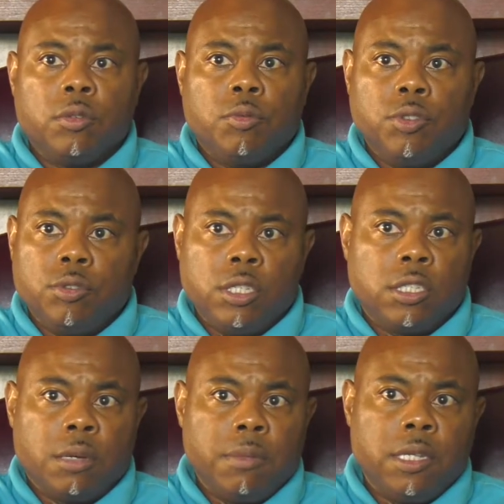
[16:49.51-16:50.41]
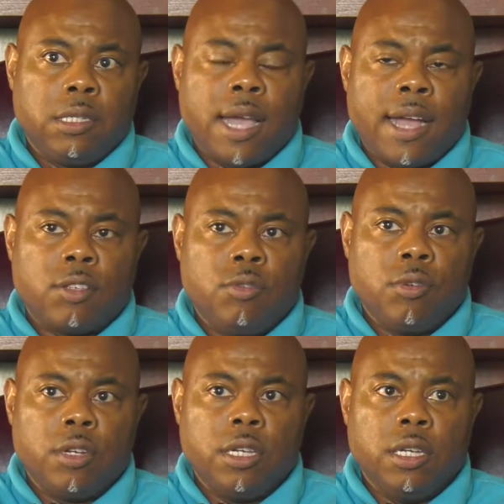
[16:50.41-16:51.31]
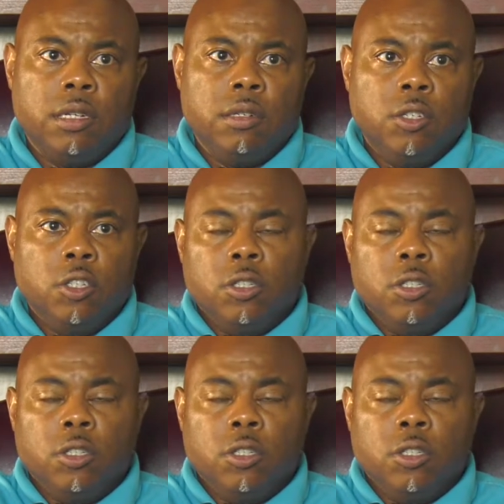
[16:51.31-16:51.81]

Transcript: When you see some of these guys who are in,